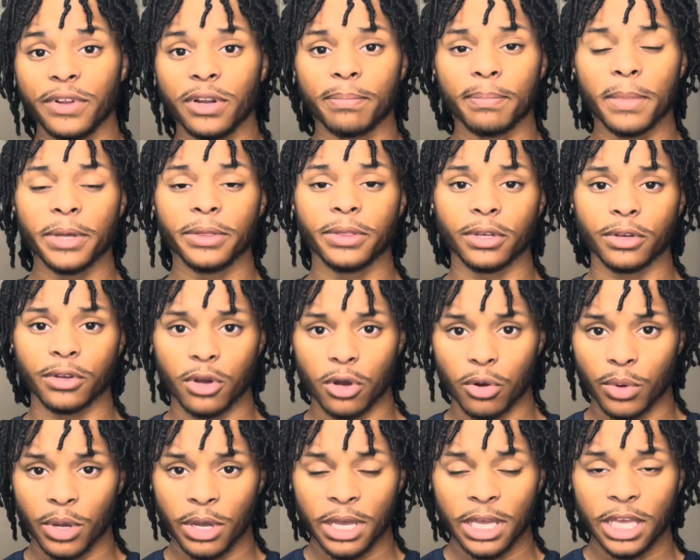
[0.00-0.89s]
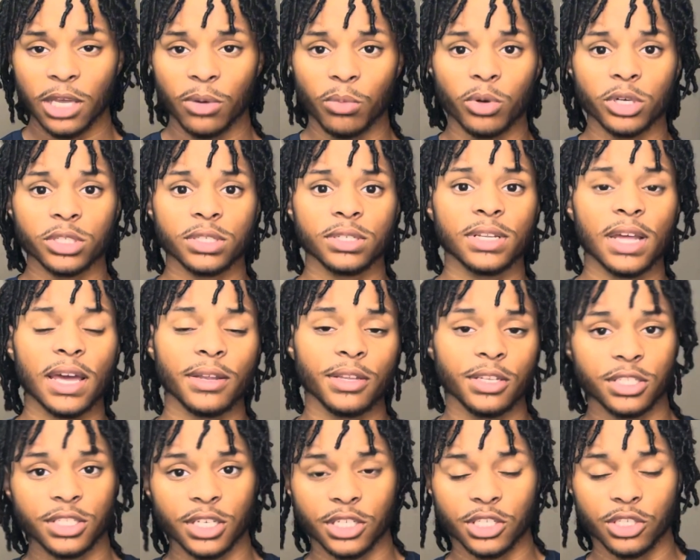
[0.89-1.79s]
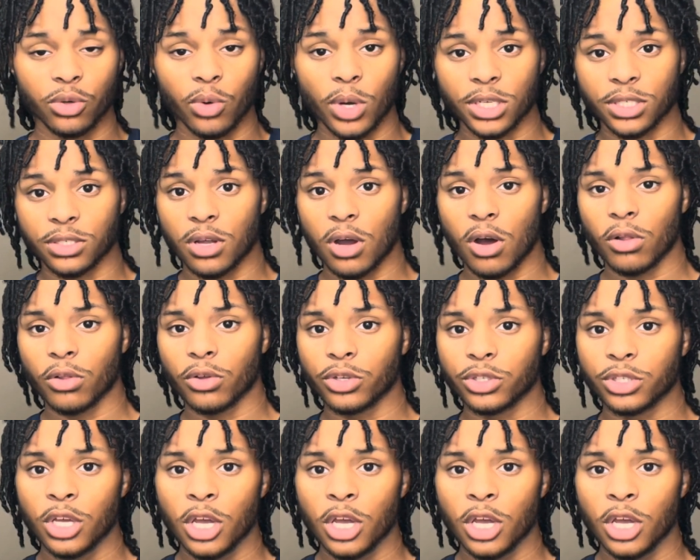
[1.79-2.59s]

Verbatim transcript: a month ago, it was $96 US,